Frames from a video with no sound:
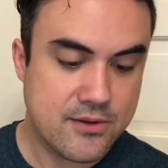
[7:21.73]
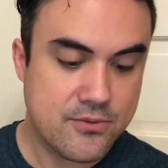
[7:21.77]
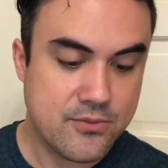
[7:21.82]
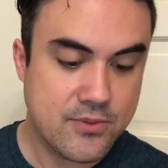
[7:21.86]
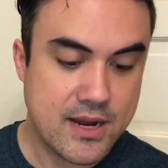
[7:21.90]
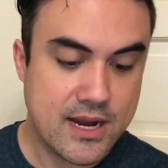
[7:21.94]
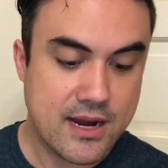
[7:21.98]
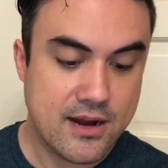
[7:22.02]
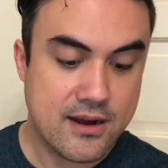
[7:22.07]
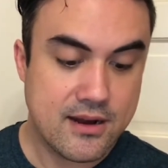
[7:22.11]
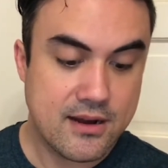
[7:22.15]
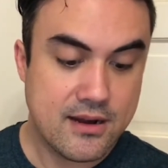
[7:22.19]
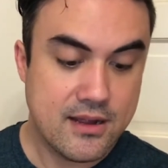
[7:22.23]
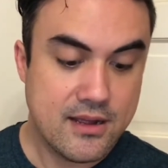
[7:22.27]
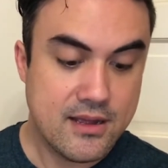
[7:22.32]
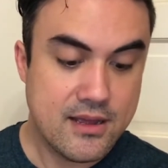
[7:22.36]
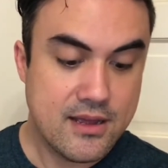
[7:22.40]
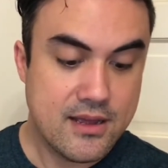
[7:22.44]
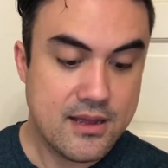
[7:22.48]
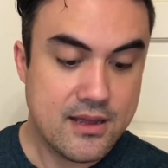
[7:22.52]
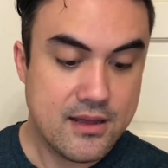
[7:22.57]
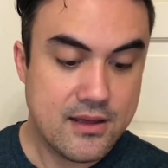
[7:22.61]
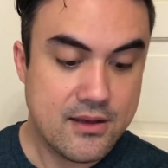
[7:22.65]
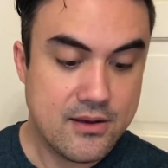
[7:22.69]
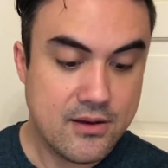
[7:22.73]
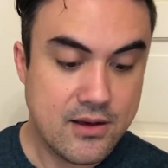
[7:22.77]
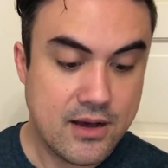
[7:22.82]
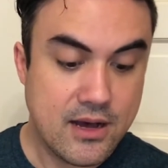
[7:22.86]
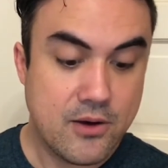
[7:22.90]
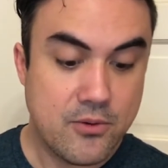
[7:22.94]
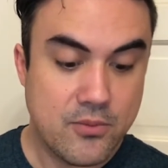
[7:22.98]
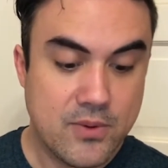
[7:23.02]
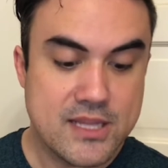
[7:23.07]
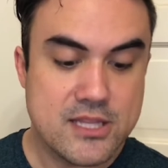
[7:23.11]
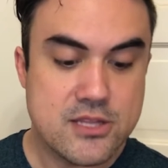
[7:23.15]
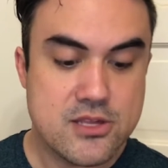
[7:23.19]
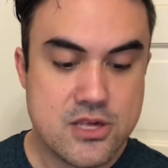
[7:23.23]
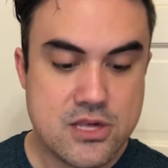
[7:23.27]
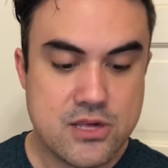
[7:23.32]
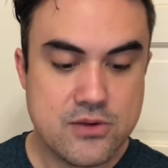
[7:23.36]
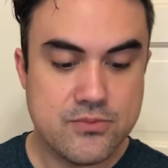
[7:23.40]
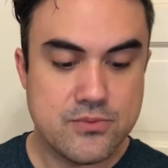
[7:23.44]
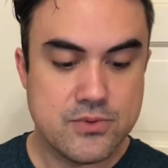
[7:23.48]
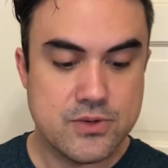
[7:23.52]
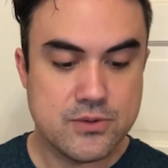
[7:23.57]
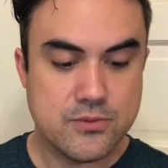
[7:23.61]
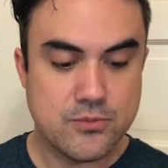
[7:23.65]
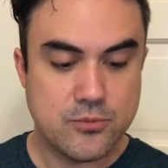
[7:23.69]
where when she
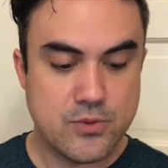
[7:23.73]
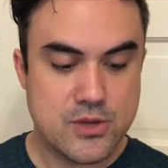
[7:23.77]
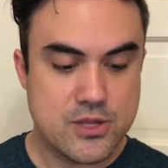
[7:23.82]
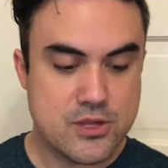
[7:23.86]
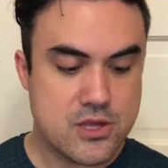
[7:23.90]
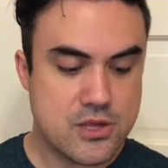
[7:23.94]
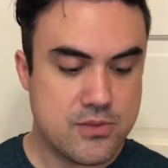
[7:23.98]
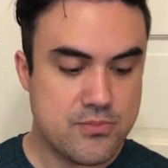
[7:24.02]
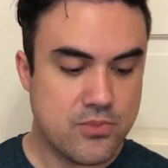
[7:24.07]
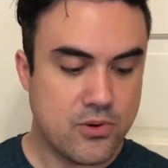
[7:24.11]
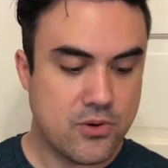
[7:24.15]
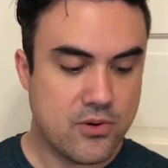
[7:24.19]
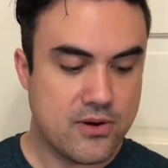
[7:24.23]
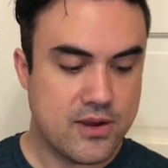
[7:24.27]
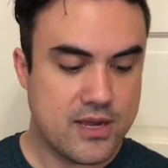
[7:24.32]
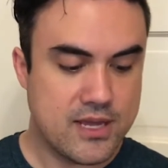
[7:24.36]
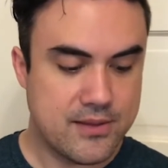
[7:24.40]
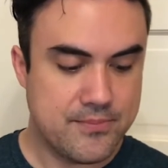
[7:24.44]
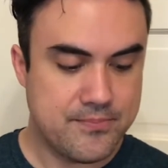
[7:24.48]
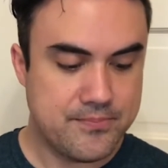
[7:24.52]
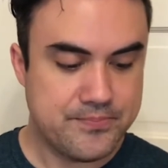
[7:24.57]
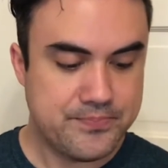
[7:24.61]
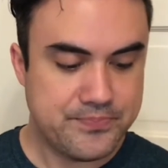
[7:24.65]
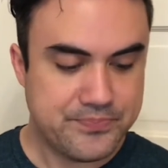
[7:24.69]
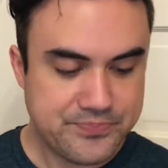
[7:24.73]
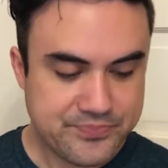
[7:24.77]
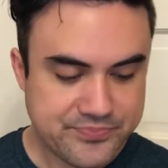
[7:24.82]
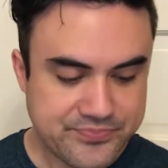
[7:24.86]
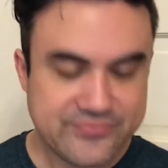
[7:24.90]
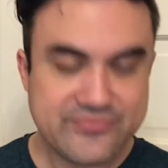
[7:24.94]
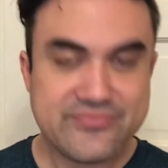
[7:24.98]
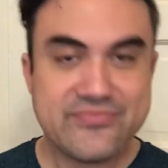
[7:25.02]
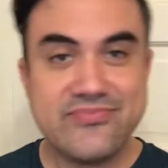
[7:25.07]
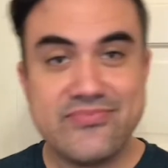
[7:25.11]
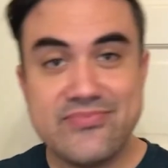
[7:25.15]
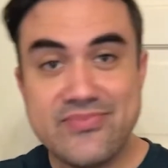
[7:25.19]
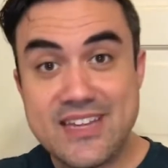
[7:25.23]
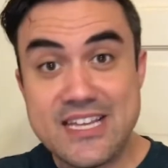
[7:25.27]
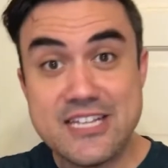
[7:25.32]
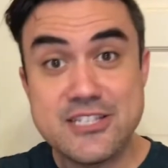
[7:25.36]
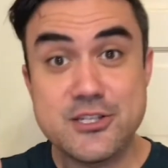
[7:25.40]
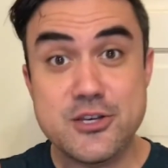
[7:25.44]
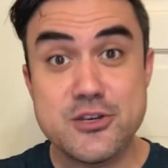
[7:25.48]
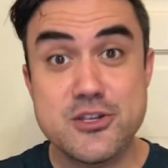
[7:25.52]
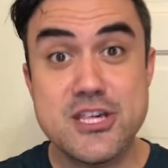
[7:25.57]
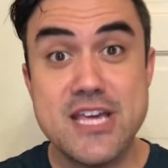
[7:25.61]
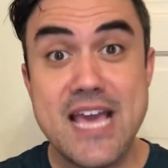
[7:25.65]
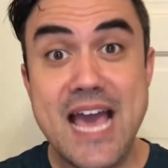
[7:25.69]
bore him.
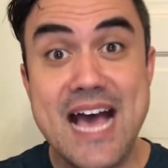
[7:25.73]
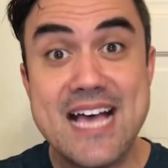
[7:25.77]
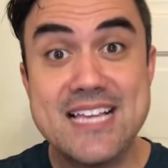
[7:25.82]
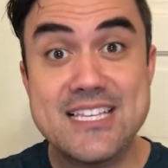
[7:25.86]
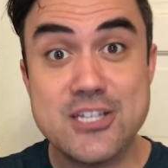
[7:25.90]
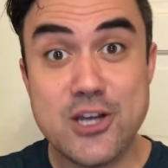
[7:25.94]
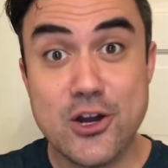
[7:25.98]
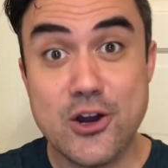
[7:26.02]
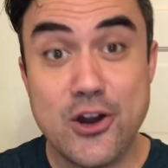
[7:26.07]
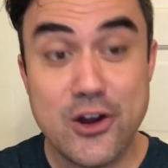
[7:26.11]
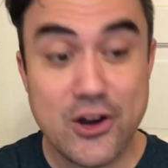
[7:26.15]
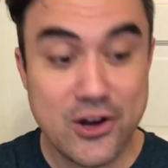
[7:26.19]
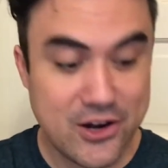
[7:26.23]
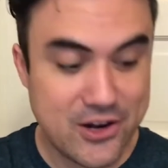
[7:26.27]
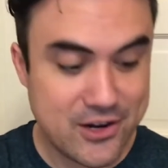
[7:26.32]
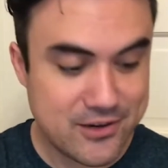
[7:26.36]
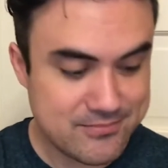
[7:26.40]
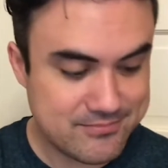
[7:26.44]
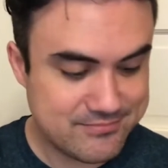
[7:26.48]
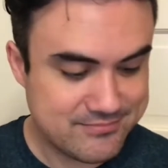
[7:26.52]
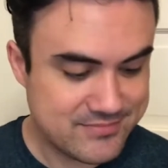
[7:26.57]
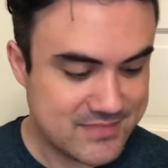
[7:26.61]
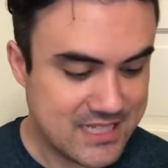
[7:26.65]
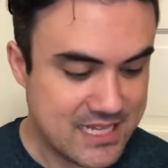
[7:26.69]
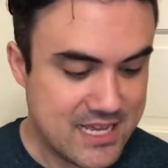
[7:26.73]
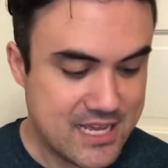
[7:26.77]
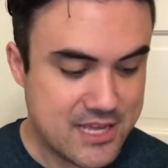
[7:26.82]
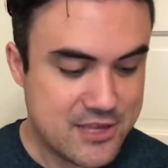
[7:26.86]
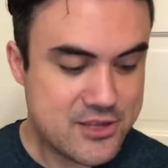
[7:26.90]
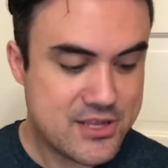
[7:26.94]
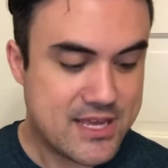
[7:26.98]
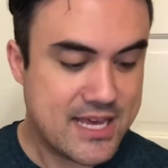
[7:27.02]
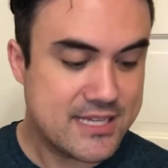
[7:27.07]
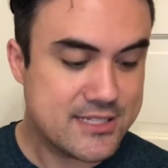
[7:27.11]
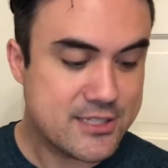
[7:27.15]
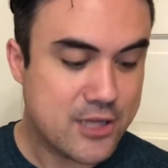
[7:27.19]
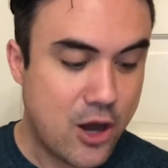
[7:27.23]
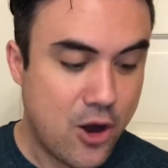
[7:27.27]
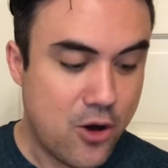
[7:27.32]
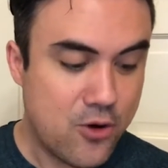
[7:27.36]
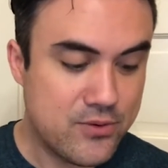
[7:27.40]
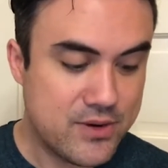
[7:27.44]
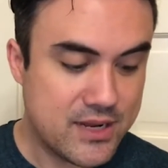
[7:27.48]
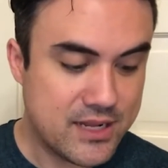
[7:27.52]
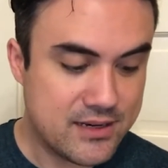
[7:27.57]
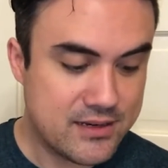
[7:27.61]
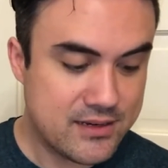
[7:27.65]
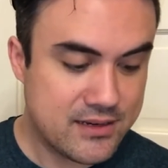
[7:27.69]
So she has Ur, she has
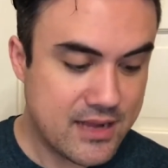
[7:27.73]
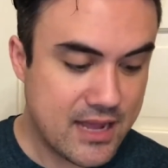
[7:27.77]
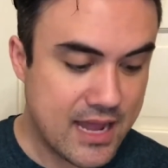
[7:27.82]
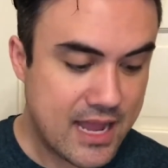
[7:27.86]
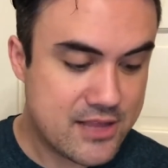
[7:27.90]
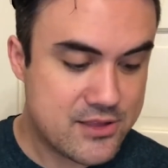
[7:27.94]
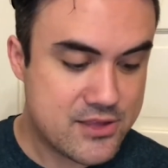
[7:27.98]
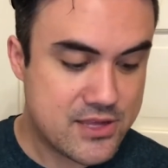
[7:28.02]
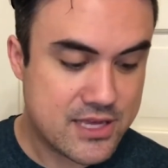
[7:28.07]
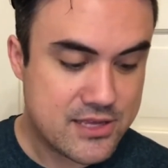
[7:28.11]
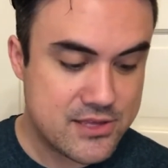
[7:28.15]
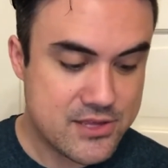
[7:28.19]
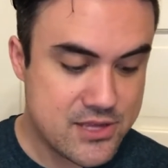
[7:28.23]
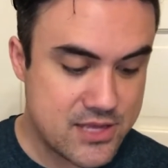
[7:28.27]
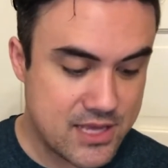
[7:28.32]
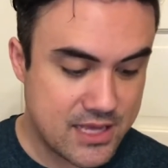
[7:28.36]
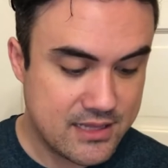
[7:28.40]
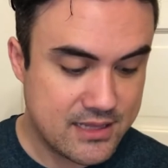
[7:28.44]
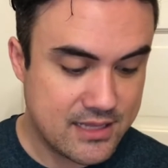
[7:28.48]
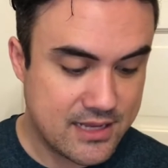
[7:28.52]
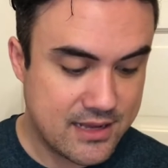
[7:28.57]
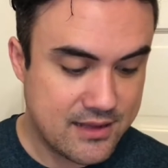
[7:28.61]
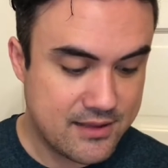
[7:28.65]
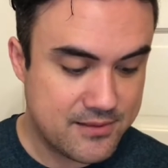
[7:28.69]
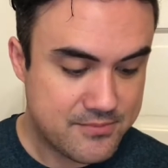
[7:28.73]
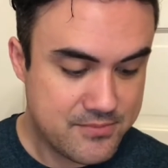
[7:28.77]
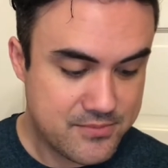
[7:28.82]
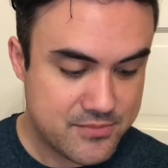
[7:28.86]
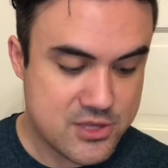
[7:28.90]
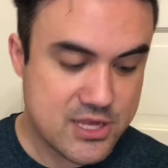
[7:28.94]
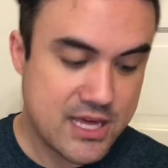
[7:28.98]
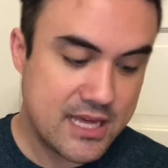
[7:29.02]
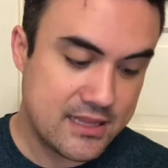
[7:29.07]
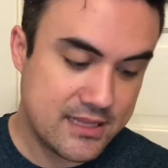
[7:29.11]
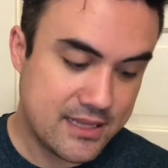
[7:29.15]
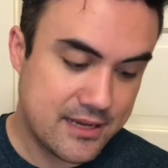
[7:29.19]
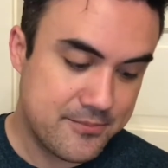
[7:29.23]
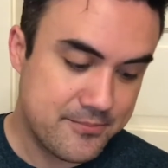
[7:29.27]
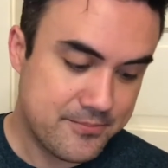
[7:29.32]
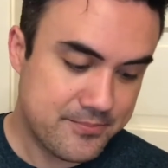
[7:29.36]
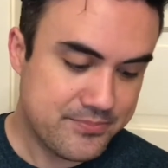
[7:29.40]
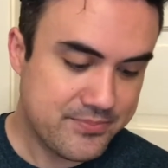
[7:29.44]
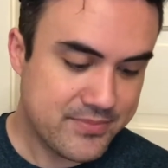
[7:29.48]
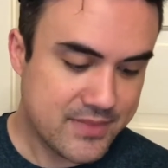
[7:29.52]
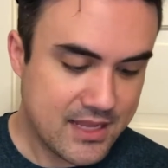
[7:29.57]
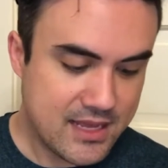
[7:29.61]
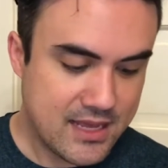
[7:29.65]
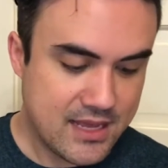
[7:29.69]
Onan, and she has Shelah.
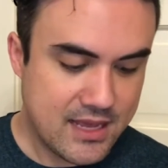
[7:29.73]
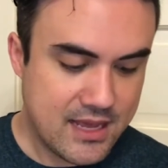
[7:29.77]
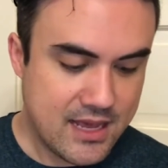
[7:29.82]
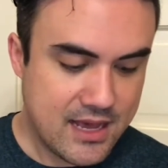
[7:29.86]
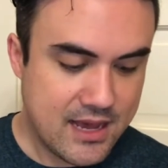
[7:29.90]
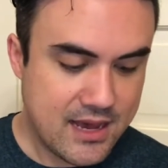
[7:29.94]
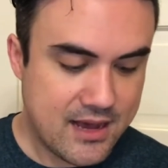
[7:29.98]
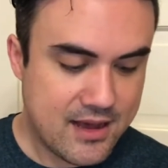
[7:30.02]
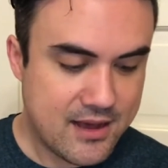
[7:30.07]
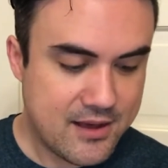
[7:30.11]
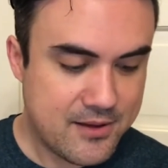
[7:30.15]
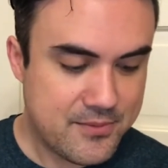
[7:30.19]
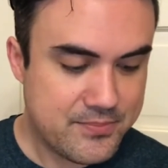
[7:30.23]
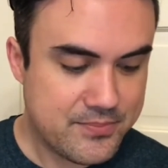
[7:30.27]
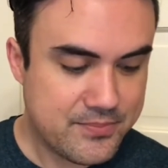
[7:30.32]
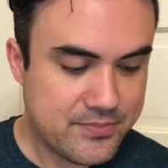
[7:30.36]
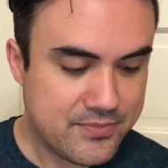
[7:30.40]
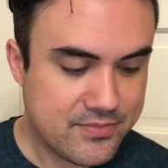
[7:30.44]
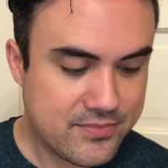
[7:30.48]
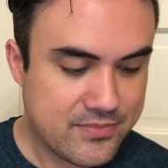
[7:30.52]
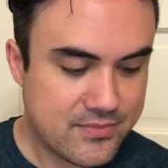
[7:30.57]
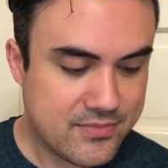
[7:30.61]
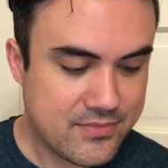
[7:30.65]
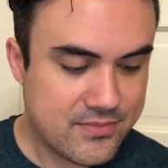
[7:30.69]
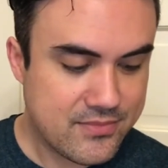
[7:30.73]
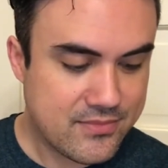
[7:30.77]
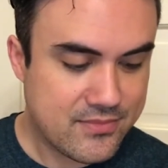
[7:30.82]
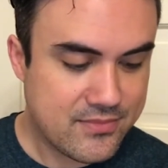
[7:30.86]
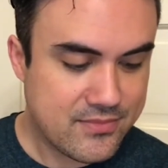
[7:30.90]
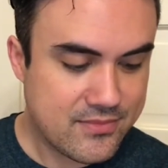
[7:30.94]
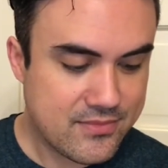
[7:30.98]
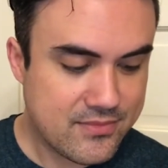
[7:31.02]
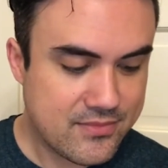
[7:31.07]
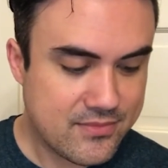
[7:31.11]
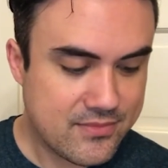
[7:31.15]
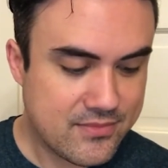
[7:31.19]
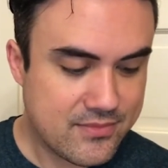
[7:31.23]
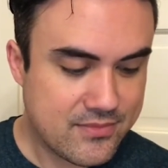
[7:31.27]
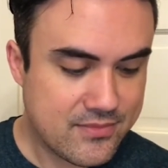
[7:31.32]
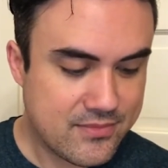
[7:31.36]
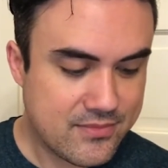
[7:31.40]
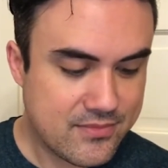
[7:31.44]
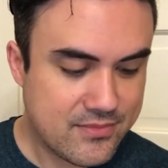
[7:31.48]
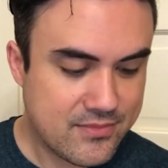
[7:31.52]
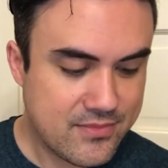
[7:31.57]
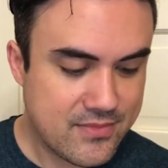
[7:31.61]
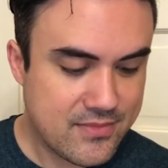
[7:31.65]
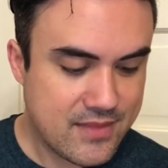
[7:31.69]

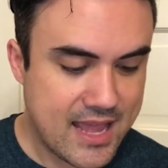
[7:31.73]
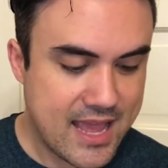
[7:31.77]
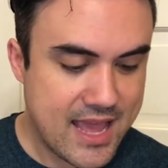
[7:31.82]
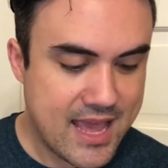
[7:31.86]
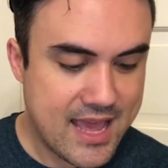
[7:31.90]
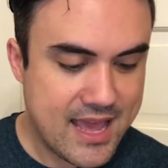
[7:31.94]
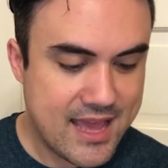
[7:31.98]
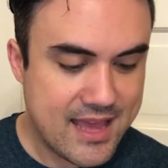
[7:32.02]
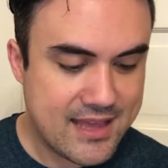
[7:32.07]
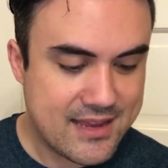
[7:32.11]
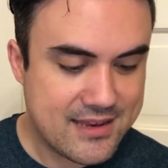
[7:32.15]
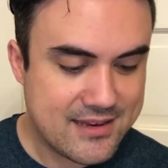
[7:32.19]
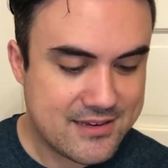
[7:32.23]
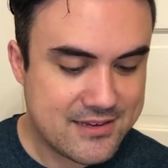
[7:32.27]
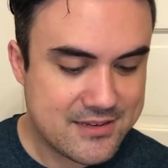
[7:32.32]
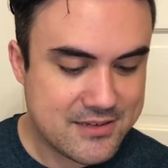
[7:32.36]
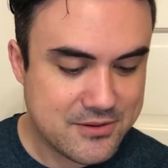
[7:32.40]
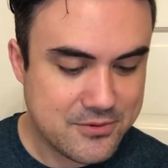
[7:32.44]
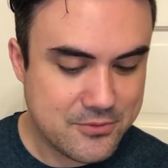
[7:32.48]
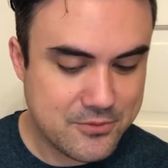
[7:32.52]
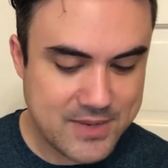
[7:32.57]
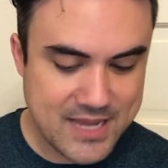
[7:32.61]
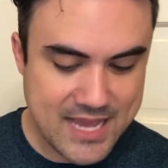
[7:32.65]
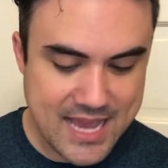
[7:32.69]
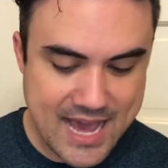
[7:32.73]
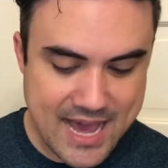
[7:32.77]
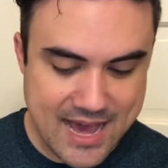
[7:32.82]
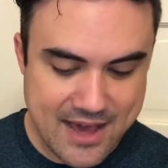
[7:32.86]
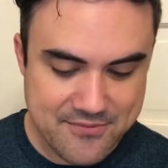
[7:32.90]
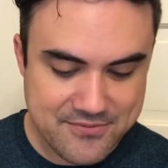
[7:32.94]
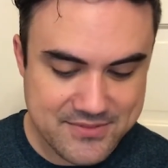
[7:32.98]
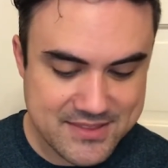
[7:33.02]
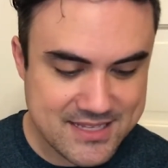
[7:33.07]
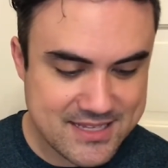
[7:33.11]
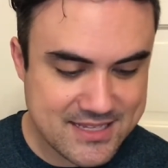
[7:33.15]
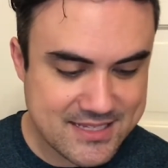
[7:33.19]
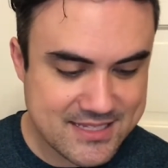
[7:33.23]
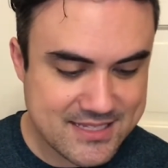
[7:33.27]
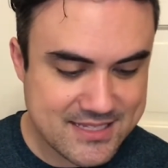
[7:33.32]
And we have